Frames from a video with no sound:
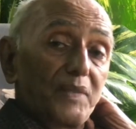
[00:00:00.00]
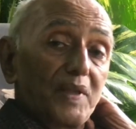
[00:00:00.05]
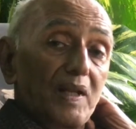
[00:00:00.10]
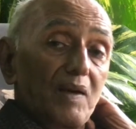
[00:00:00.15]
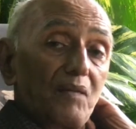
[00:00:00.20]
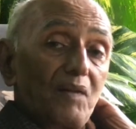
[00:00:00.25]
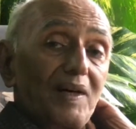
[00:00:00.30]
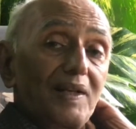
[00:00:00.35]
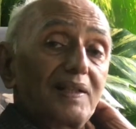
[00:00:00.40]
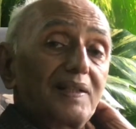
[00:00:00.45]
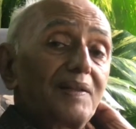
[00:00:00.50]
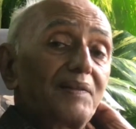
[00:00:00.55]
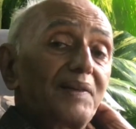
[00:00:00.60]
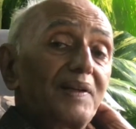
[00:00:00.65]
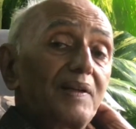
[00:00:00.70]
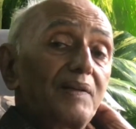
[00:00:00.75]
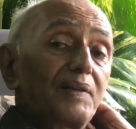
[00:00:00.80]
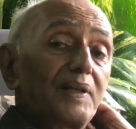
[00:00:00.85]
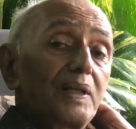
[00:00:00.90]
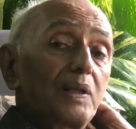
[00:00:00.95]

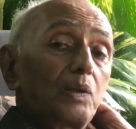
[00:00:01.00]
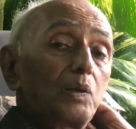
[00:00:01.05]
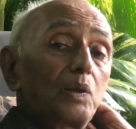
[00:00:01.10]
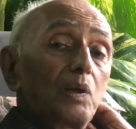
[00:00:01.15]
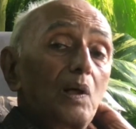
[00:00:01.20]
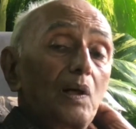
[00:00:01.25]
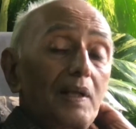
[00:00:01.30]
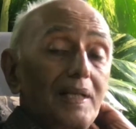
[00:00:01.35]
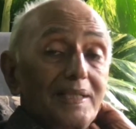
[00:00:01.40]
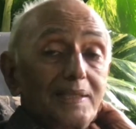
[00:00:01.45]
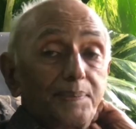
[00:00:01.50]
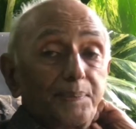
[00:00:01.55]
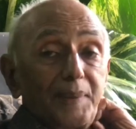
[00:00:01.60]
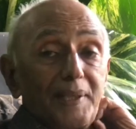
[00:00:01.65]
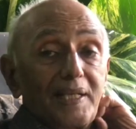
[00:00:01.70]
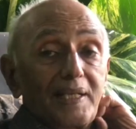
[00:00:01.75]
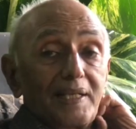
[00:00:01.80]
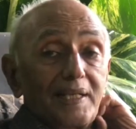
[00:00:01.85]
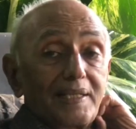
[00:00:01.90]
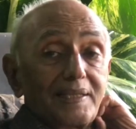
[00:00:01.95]
Whatever we do or
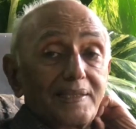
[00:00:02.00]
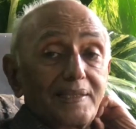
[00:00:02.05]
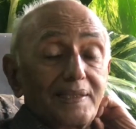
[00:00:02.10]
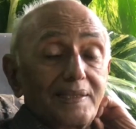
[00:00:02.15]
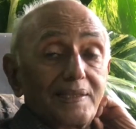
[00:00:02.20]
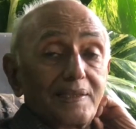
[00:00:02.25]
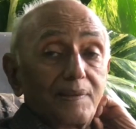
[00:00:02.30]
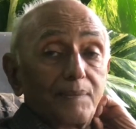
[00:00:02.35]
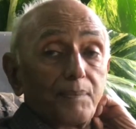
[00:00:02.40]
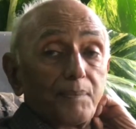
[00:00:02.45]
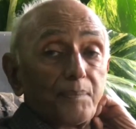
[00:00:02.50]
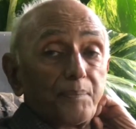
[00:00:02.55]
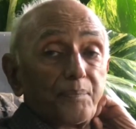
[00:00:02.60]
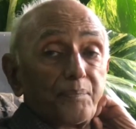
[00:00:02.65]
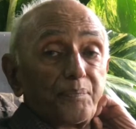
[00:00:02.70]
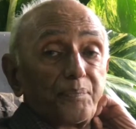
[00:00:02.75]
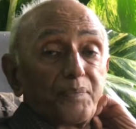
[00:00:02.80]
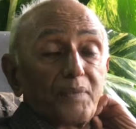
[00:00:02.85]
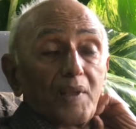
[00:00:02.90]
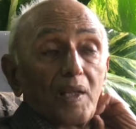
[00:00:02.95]
experience
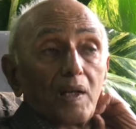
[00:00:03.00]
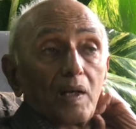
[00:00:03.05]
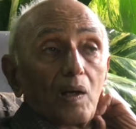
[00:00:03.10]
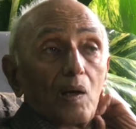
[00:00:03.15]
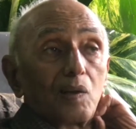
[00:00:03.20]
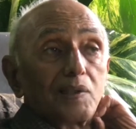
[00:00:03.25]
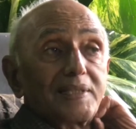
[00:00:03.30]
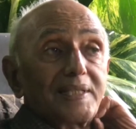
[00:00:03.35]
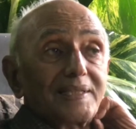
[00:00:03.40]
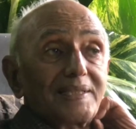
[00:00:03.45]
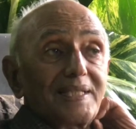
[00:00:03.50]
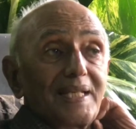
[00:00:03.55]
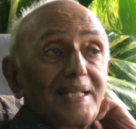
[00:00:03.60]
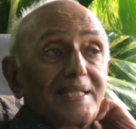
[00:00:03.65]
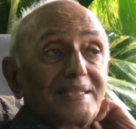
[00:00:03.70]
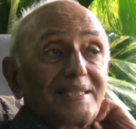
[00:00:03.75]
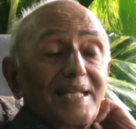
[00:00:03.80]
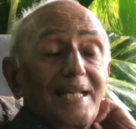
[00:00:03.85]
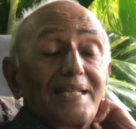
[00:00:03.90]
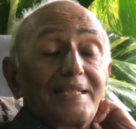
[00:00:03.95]
causes a
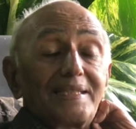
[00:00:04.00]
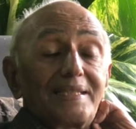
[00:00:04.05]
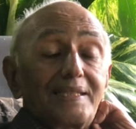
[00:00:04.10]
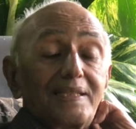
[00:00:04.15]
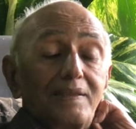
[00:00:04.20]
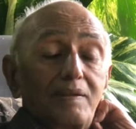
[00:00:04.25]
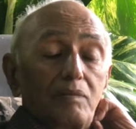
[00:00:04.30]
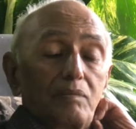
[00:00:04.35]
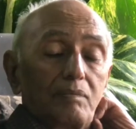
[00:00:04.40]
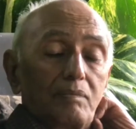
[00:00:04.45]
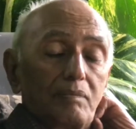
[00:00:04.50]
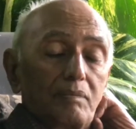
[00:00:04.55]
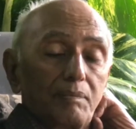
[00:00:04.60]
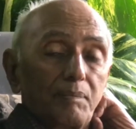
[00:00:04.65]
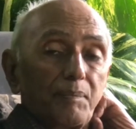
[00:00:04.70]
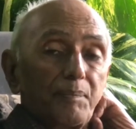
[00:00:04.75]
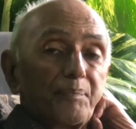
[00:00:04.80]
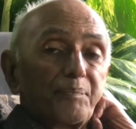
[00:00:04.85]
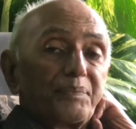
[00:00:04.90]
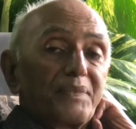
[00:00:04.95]
change
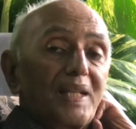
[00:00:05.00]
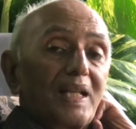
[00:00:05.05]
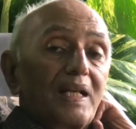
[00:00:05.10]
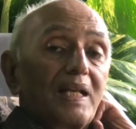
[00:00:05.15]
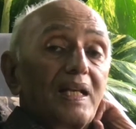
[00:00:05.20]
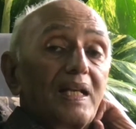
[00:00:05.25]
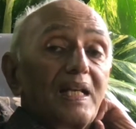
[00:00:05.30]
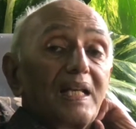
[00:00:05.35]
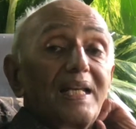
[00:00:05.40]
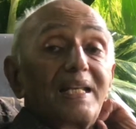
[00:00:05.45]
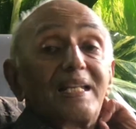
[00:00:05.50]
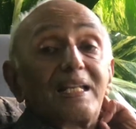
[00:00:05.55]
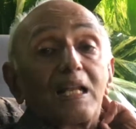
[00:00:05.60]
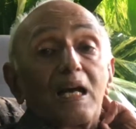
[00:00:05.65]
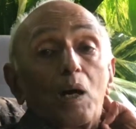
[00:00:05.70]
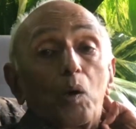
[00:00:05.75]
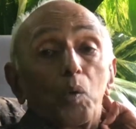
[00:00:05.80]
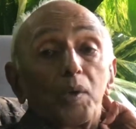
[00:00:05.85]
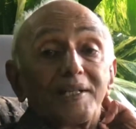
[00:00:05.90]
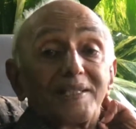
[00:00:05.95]
in
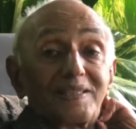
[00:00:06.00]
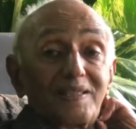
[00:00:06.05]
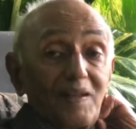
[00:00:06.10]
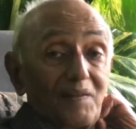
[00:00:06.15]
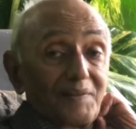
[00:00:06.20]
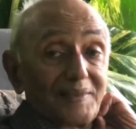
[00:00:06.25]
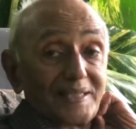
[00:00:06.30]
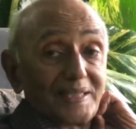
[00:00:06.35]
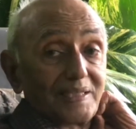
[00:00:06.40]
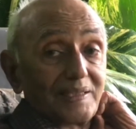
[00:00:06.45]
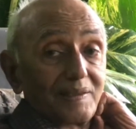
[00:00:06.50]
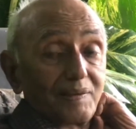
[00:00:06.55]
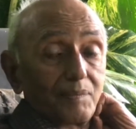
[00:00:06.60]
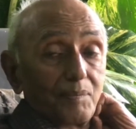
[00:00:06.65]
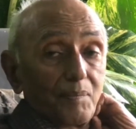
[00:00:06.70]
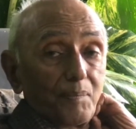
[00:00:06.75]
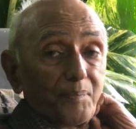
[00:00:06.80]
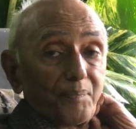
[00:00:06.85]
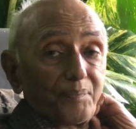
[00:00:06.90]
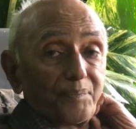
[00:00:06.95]
ourselves.
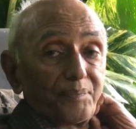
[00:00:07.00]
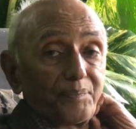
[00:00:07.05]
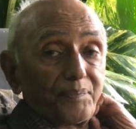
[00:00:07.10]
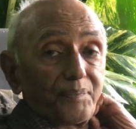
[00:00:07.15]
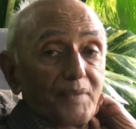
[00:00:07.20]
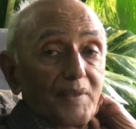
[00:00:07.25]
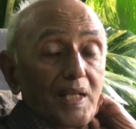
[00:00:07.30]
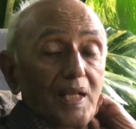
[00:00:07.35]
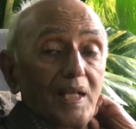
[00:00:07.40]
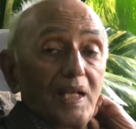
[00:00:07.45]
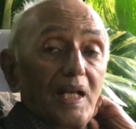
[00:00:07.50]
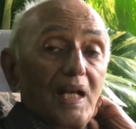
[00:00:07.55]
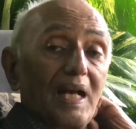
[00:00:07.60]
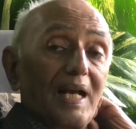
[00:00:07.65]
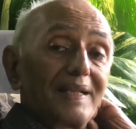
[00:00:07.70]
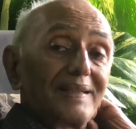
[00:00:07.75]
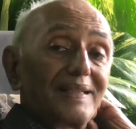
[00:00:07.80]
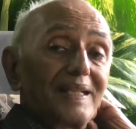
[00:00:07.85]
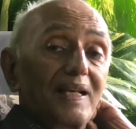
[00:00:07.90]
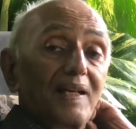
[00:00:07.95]

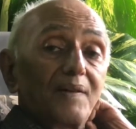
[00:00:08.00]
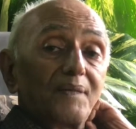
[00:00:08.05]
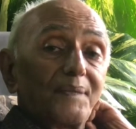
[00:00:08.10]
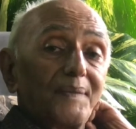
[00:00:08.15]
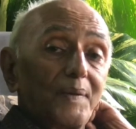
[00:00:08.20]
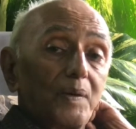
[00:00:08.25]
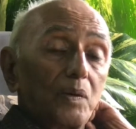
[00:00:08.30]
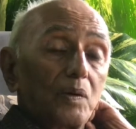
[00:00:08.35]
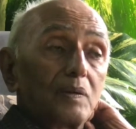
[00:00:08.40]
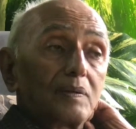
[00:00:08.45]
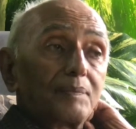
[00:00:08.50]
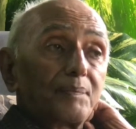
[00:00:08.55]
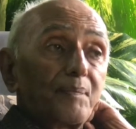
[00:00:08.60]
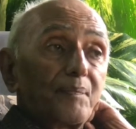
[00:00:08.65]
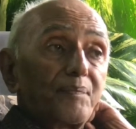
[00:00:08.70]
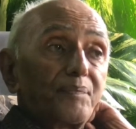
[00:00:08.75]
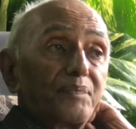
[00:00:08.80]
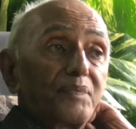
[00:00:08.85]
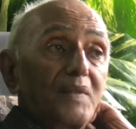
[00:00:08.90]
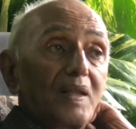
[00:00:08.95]
And therefore,
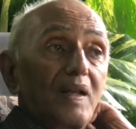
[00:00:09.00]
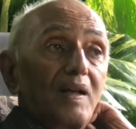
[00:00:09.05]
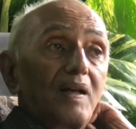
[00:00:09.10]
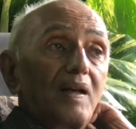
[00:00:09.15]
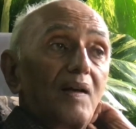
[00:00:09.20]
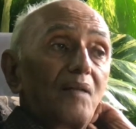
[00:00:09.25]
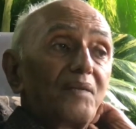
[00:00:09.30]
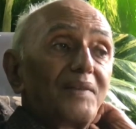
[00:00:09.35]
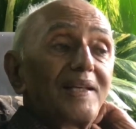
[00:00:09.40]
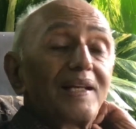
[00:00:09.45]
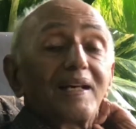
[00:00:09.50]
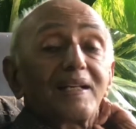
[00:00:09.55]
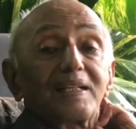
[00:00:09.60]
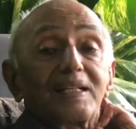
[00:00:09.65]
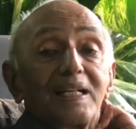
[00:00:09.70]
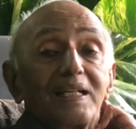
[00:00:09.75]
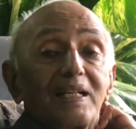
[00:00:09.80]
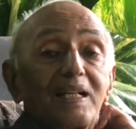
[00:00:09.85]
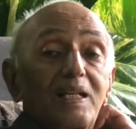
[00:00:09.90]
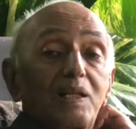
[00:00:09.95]
we are
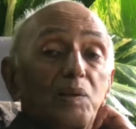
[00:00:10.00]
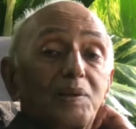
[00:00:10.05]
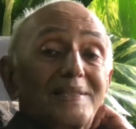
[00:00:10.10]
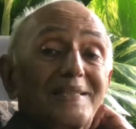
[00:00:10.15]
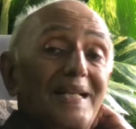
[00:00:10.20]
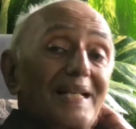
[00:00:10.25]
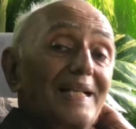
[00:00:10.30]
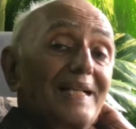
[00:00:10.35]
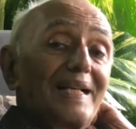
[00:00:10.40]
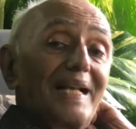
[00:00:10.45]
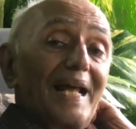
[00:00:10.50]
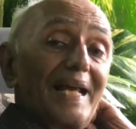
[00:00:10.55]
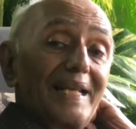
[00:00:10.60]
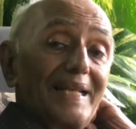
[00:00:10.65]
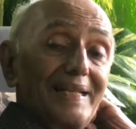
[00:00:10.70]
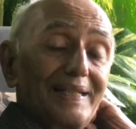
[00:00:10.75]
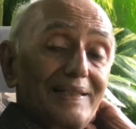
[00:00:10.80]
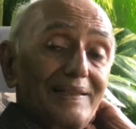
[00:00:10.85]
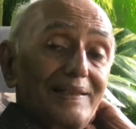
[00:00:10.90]
continuously dying.